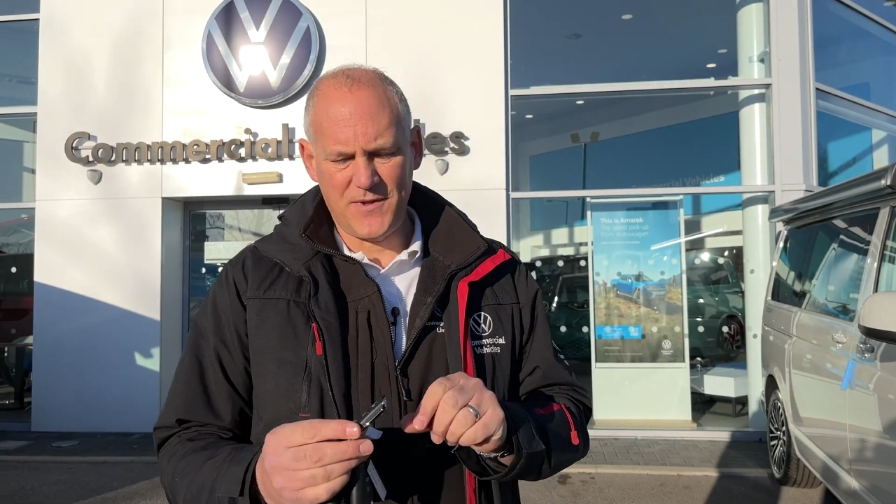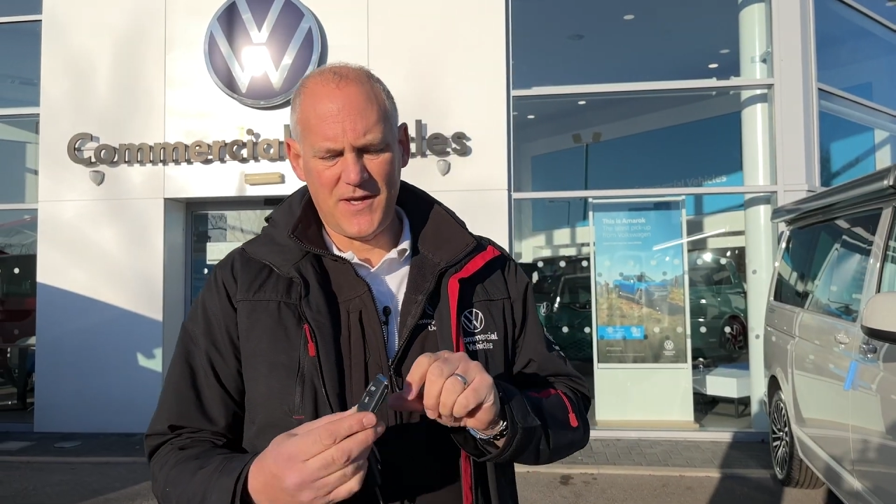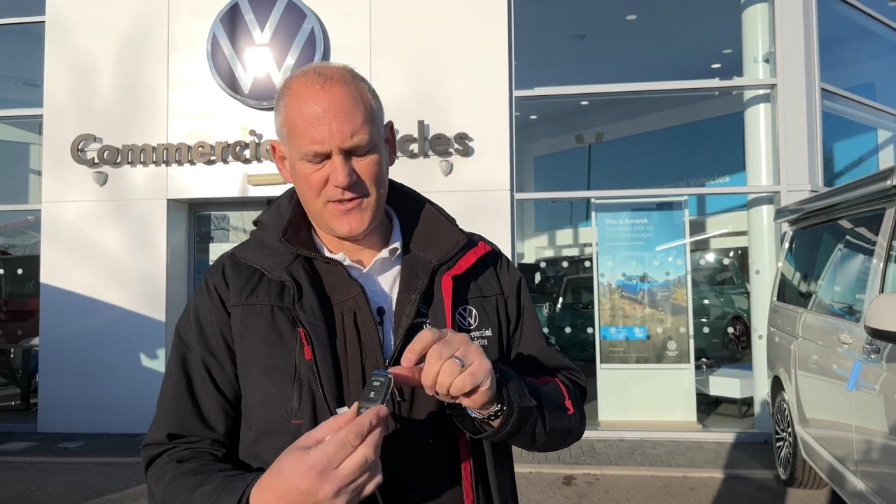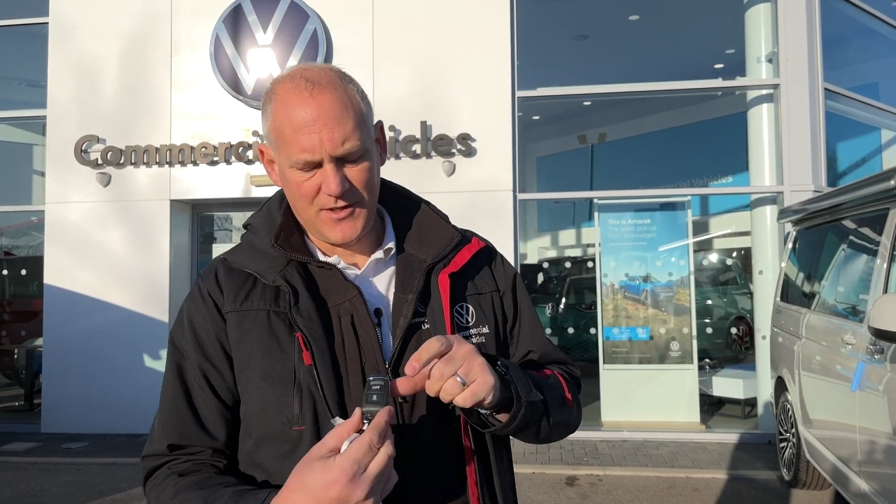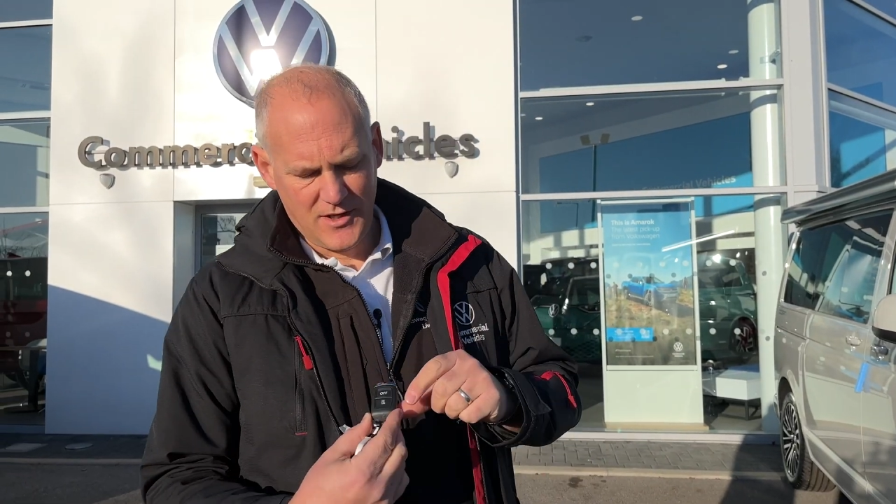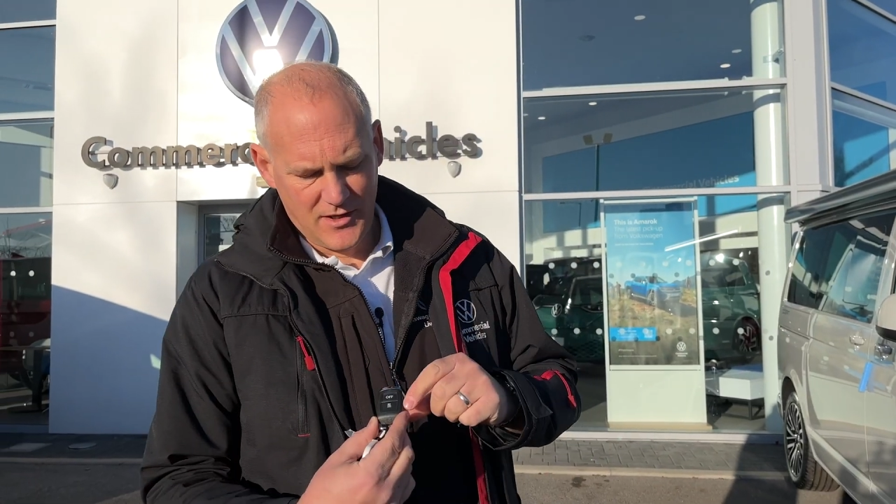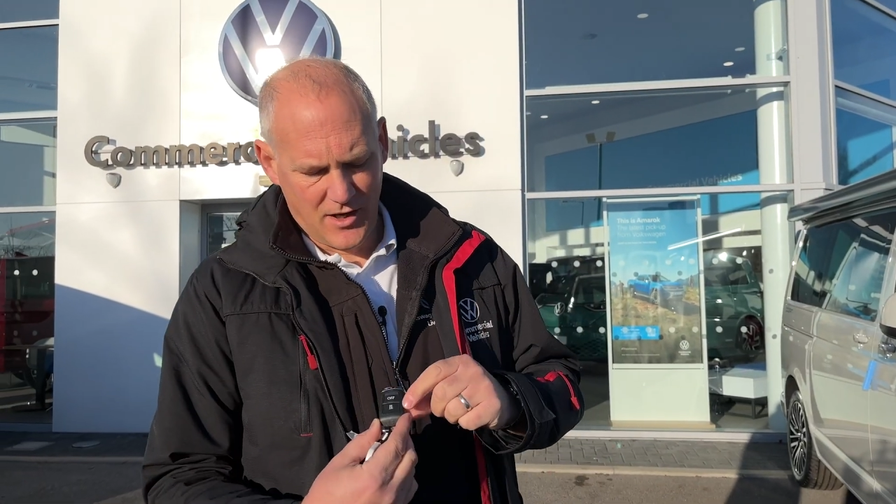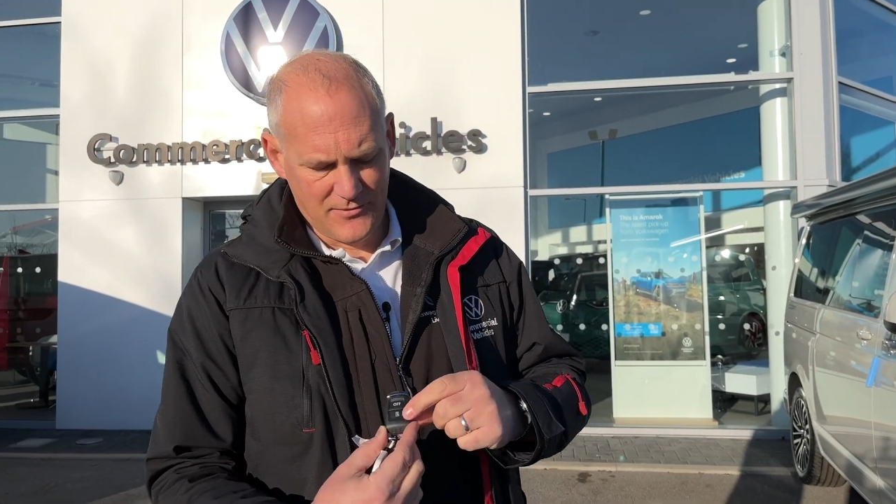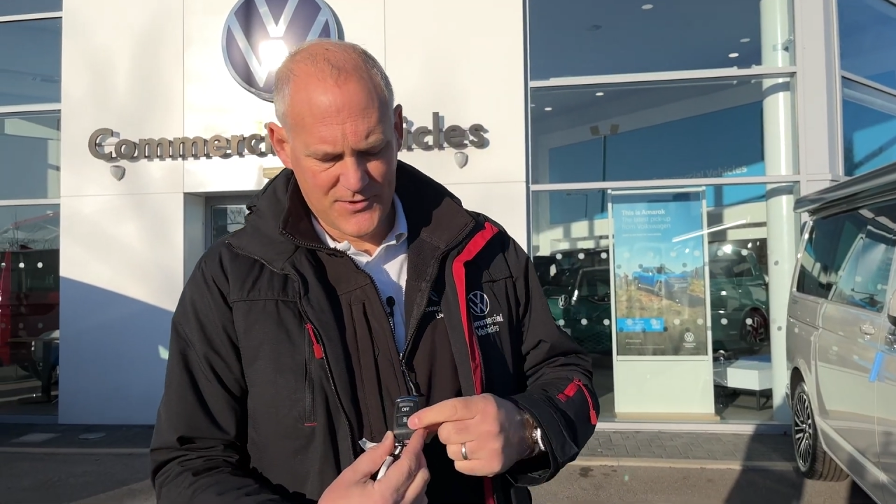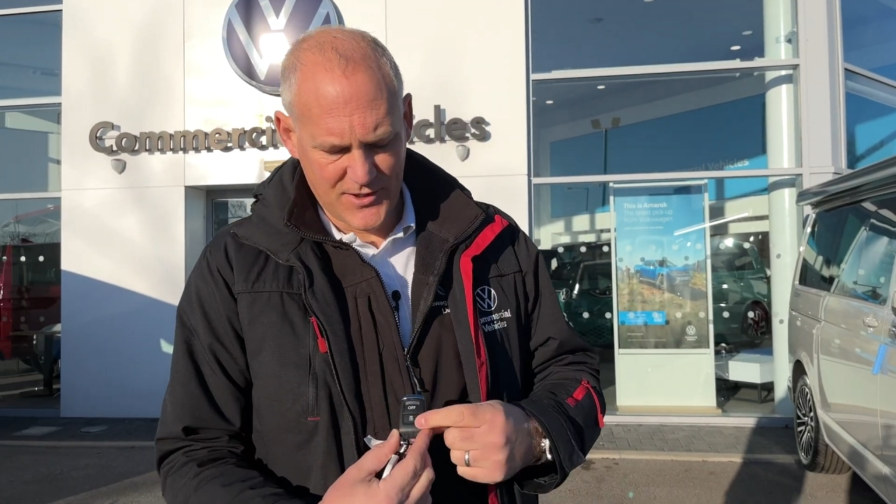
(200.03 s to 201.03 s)
this.
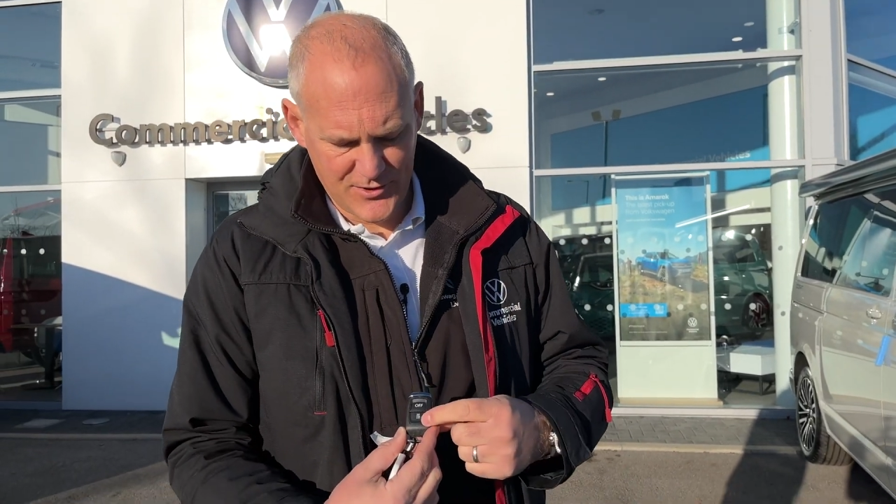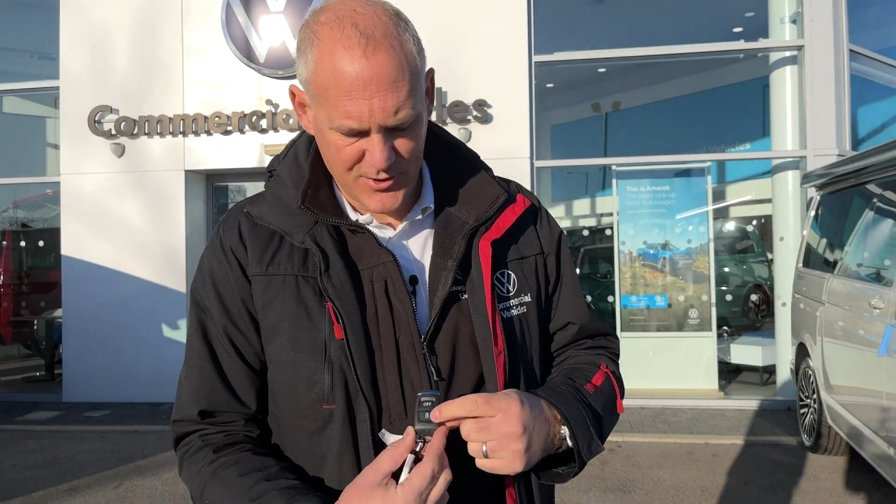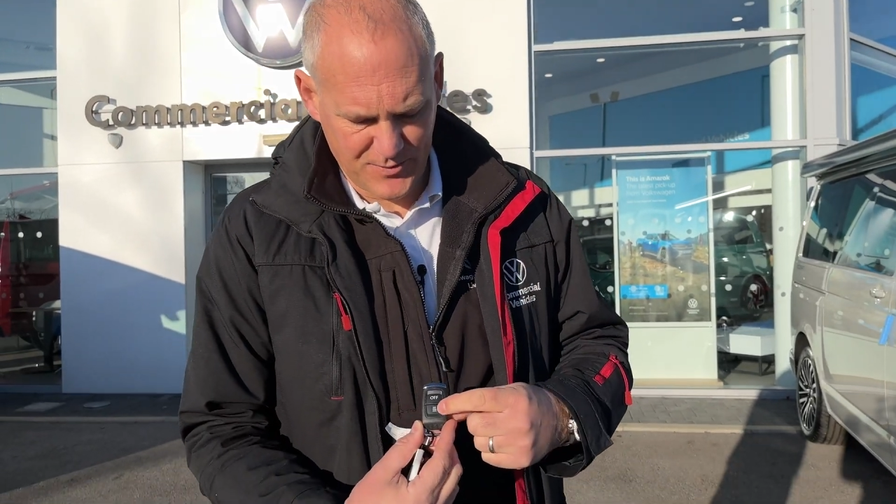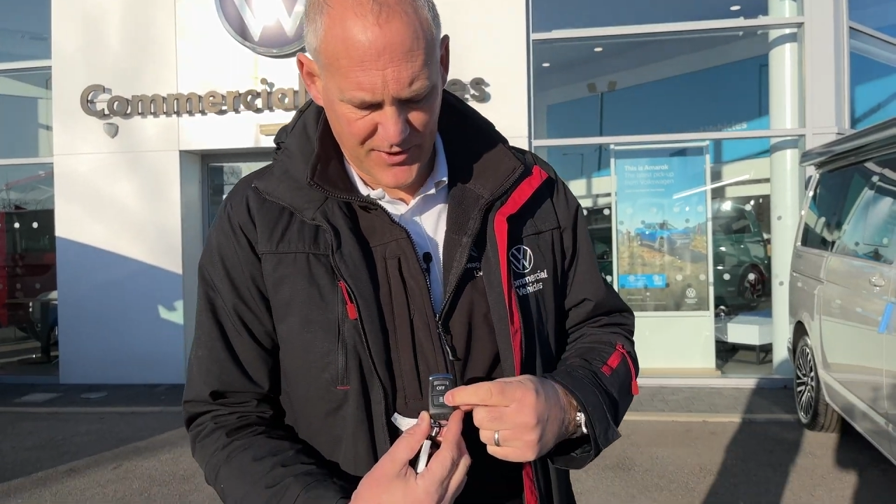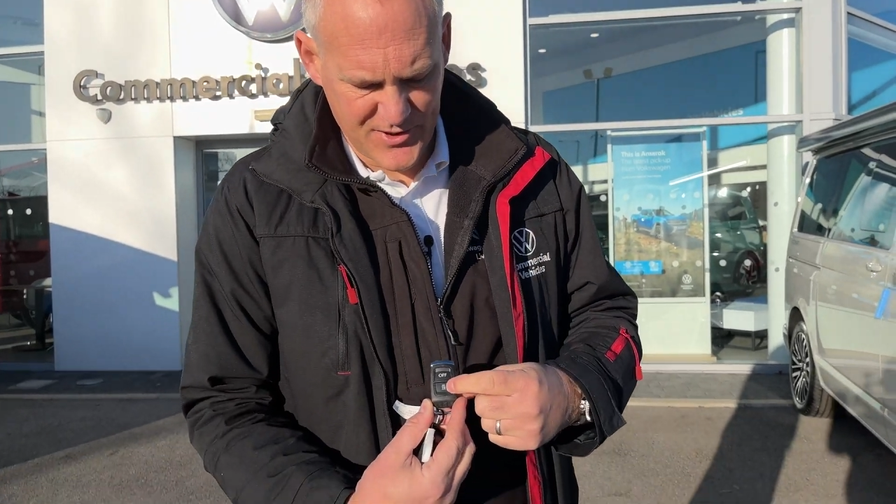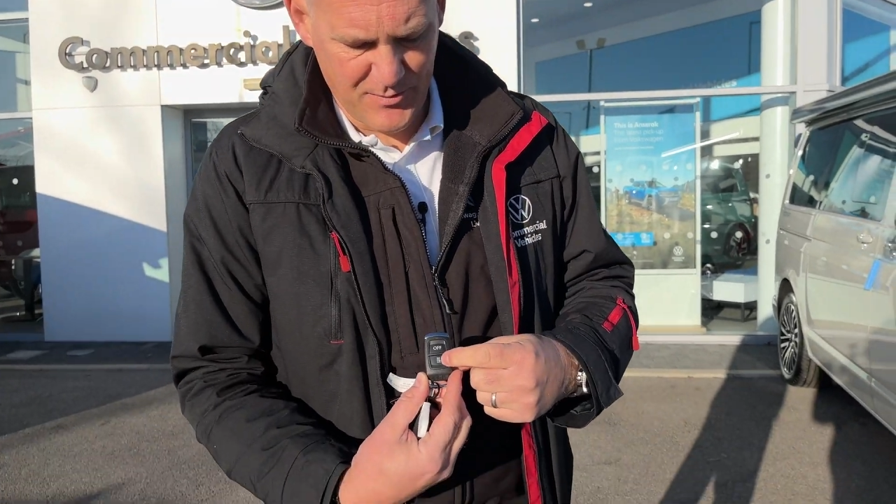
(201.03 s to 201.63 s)
Obviously just press the